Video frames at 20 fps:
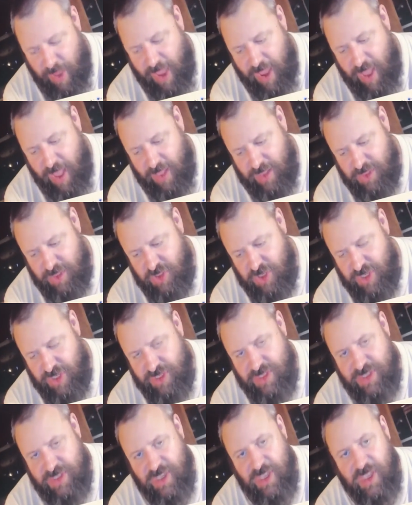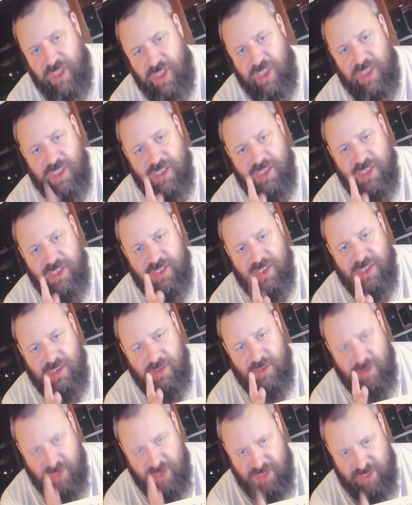And, oh yeah, I'm a good
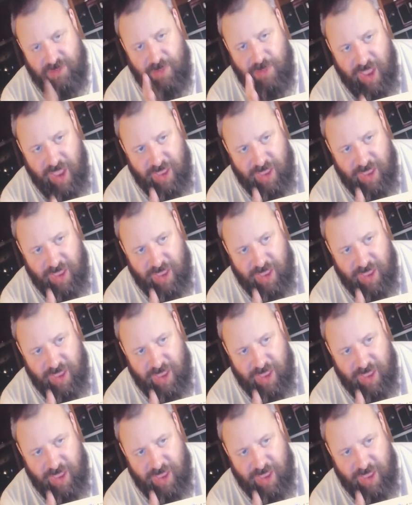listener.